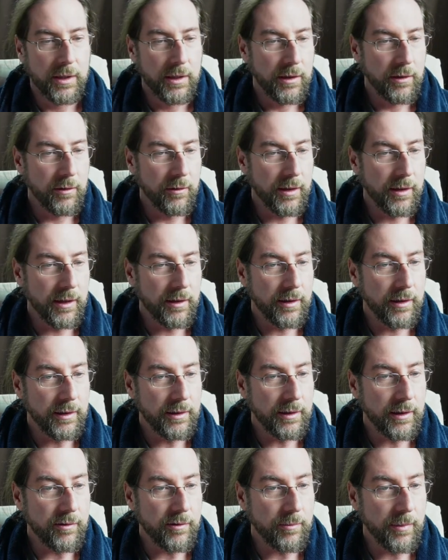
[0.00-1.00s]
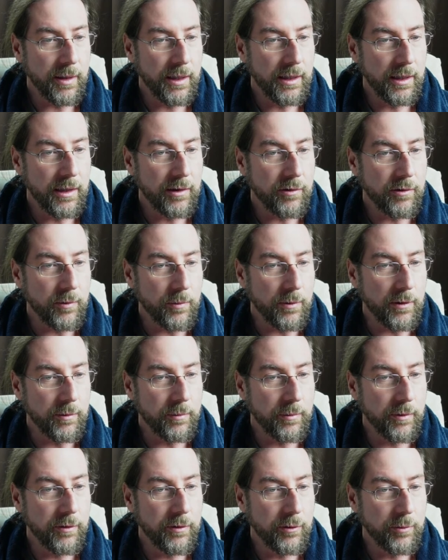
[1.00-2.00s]
You can connect as many as you want
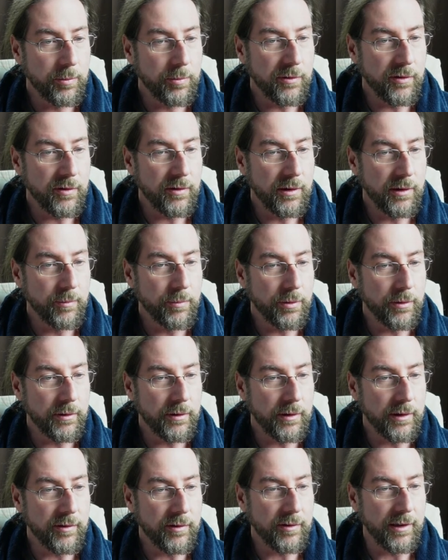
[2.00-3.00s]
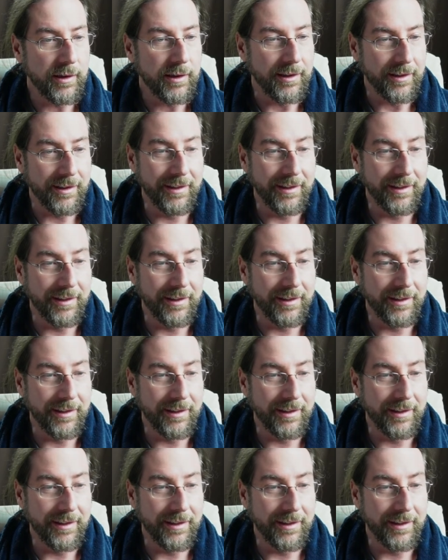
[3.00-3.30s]
with USB-C port extender.